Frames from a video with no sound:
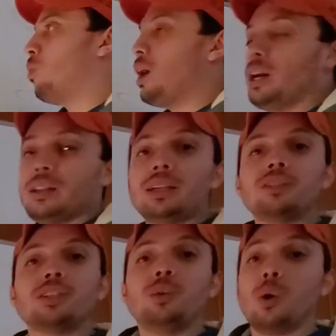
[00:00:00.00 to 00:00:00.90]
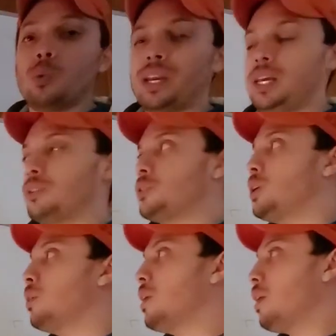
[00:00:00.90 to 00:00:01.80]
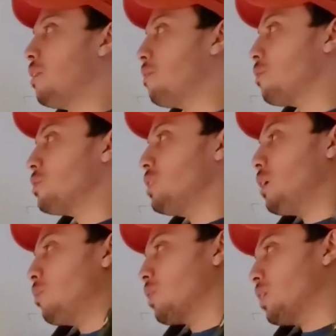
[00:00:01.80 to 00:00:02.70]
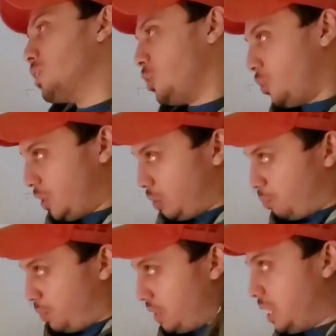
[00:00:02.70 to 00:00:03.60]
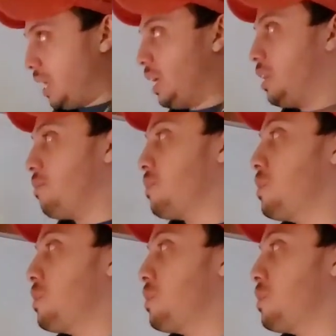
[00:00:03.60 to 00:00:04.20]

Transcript: y, let's see what we need. So the first thing that we're going to do is put negative